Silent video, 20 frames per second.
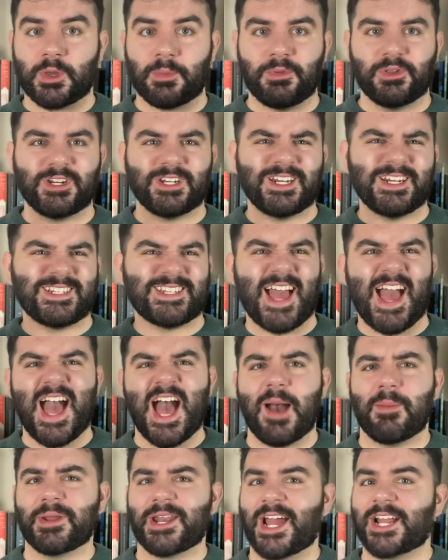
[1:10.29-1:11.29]
community
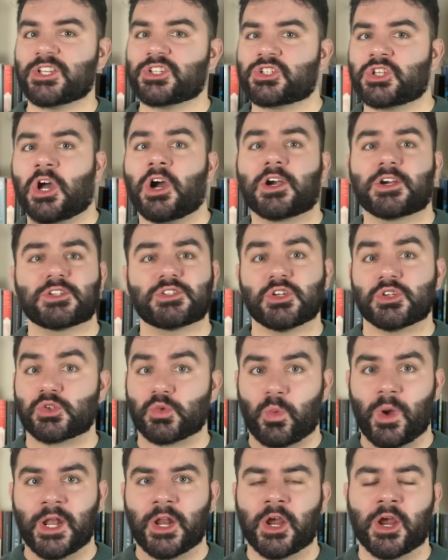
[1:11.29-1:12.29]
tab and I took to
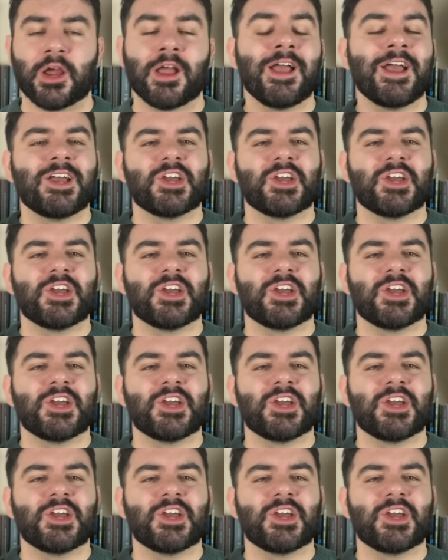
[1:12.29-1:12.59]
Twitter